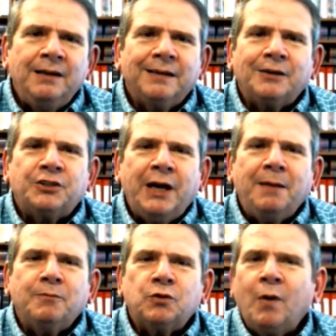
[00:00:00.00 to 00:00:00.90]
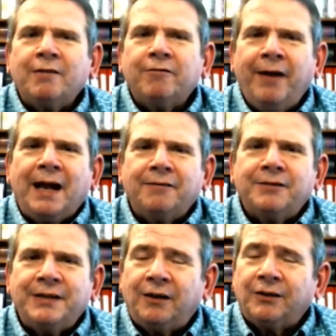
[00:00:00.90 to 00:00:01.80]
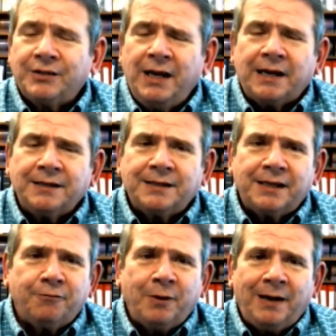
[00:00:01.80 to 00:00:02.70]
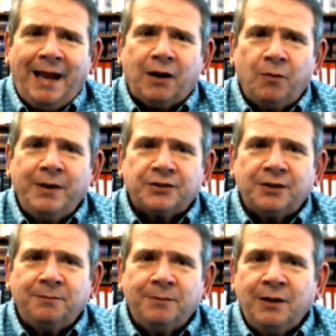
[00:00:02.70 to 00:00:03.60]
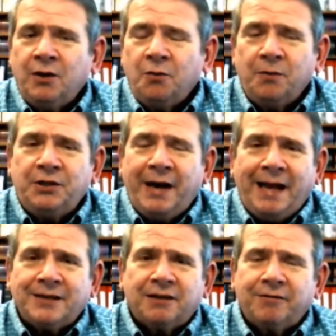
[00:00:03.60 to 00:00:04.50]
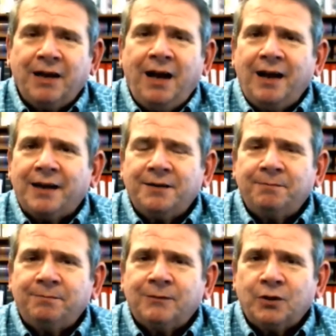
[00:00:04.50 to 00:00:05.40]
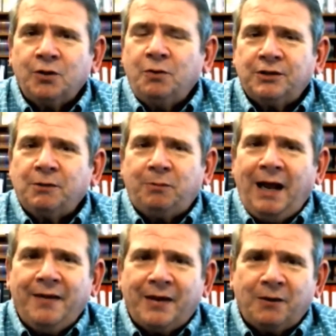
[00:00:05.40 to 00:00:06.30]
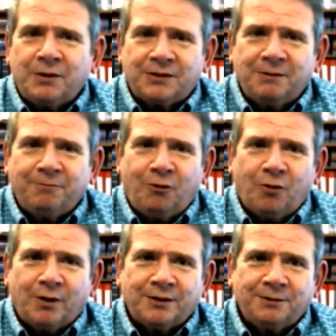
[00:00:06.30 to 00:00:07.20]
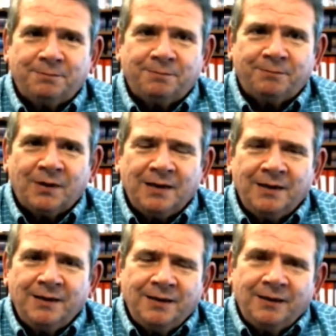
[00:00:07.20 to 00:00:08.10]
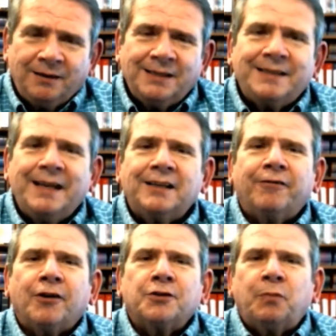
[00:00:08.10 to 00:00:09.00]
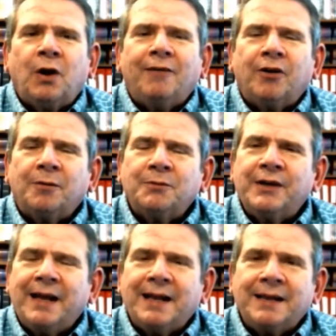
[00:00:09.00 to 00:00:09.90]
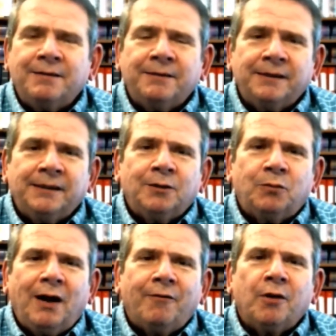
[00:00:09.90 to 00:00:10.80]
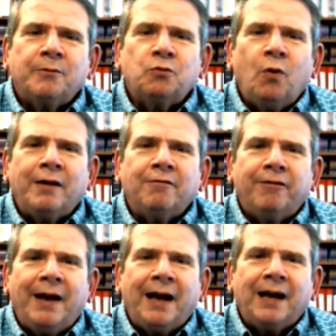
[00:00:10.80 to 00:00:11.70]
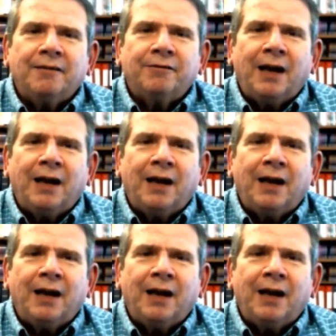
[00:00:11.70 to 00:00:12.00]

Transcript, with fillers: Now, James 1 5 tells us that if we lack wisdom, we should ask of God, who will supply that wisdom for us. Let's take the first proverb today Proverbs 1 5.